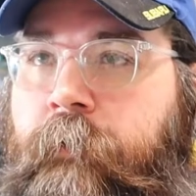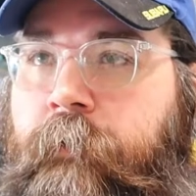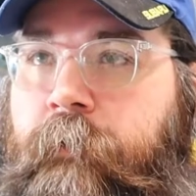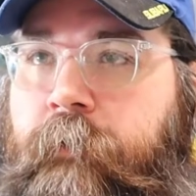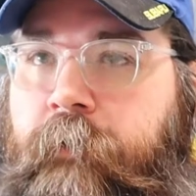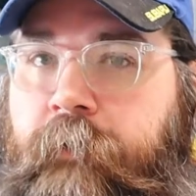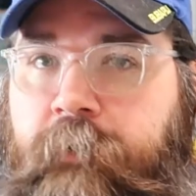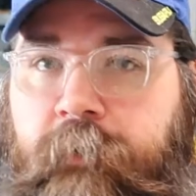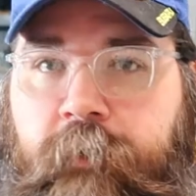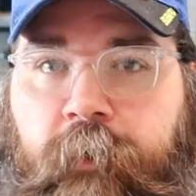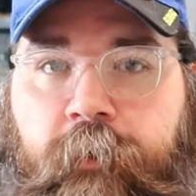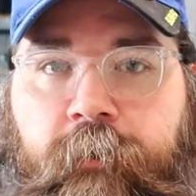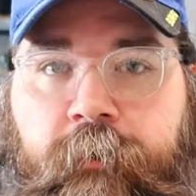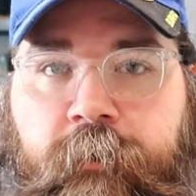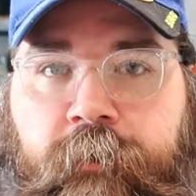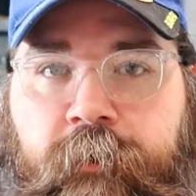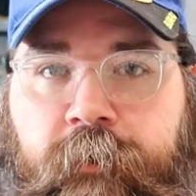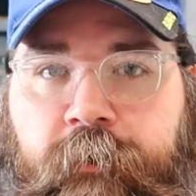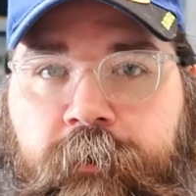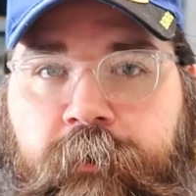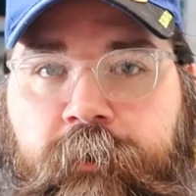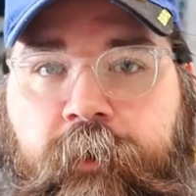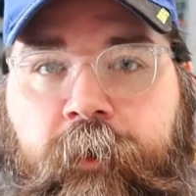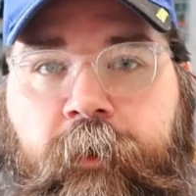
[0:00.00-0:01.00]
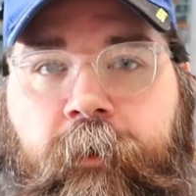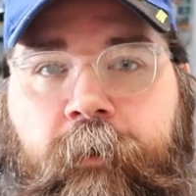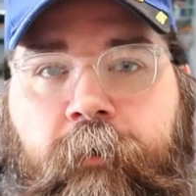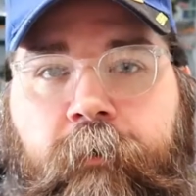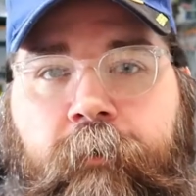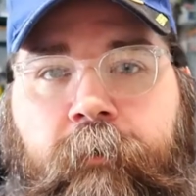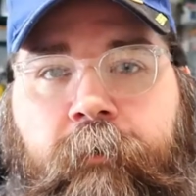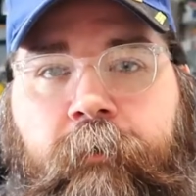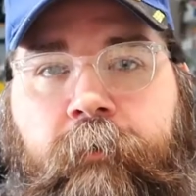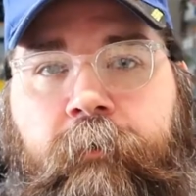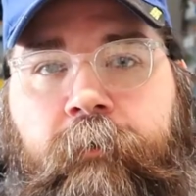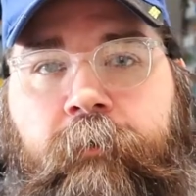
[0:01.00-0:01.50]
Just goes to
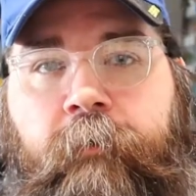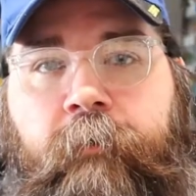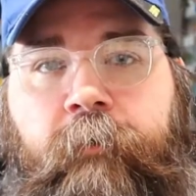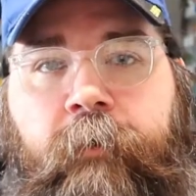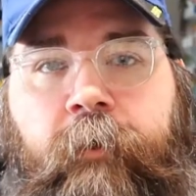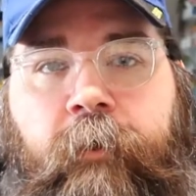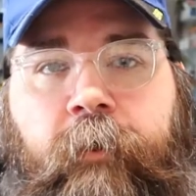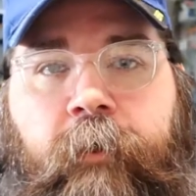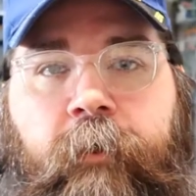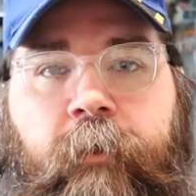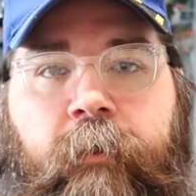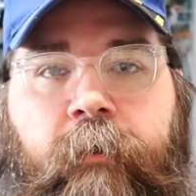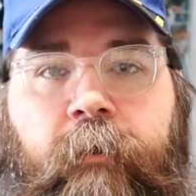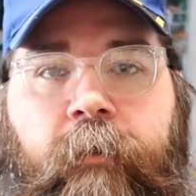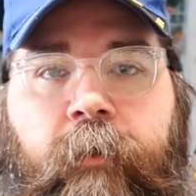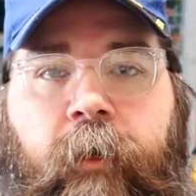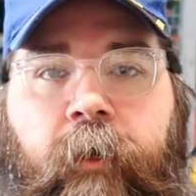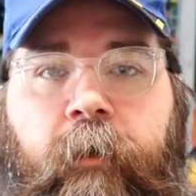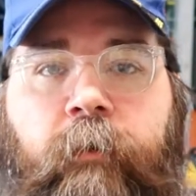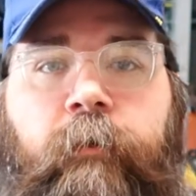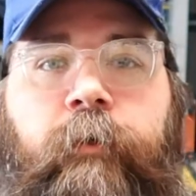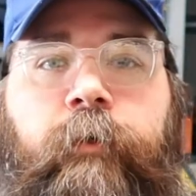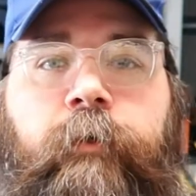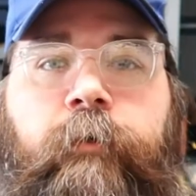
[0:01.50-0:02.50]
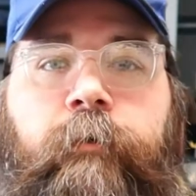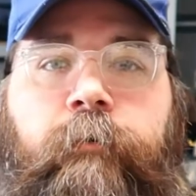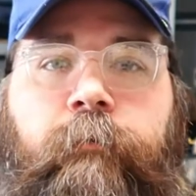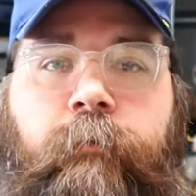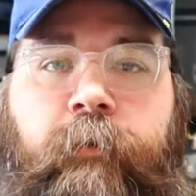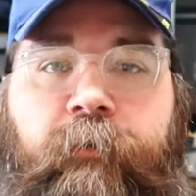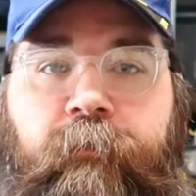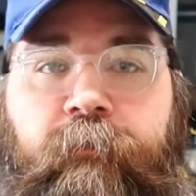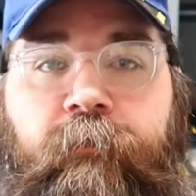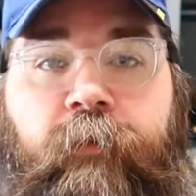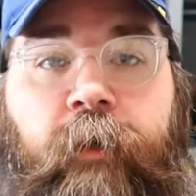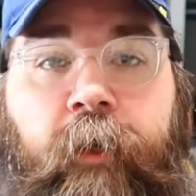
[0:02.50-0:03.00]
show how little
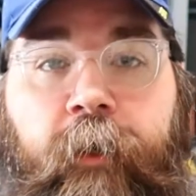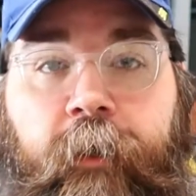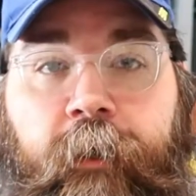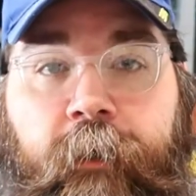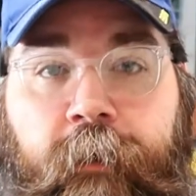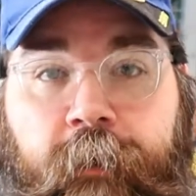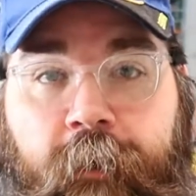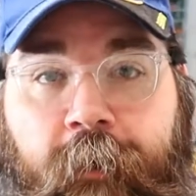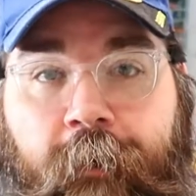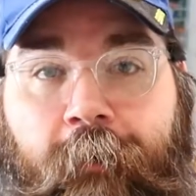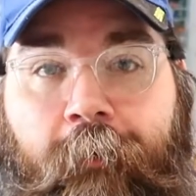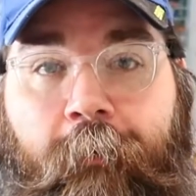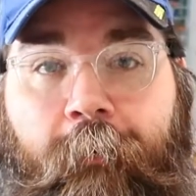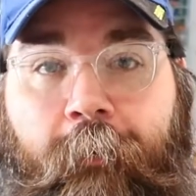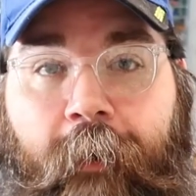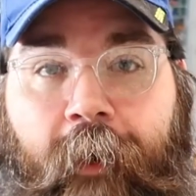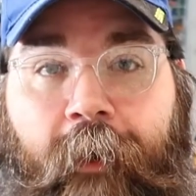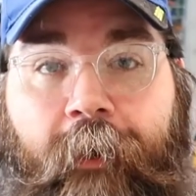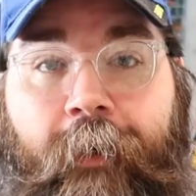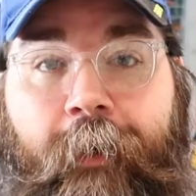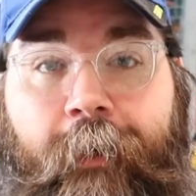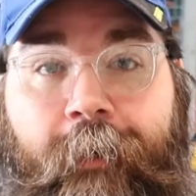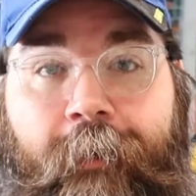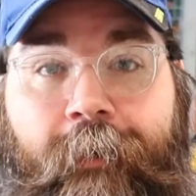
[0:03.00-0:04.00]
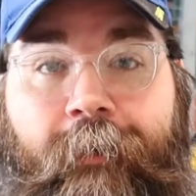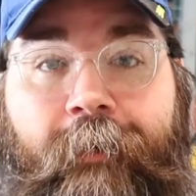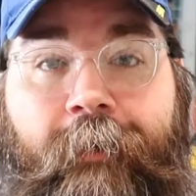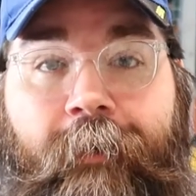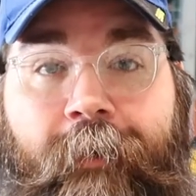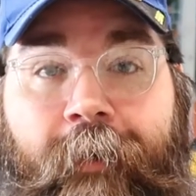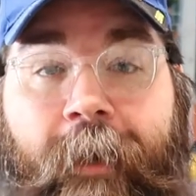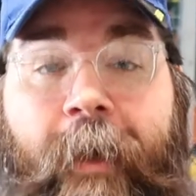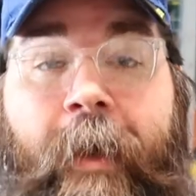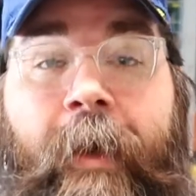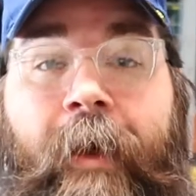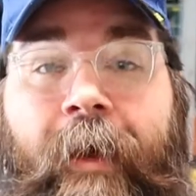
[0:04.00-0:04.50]
we fucking know about
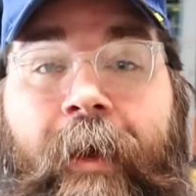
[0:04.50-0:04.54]
anything.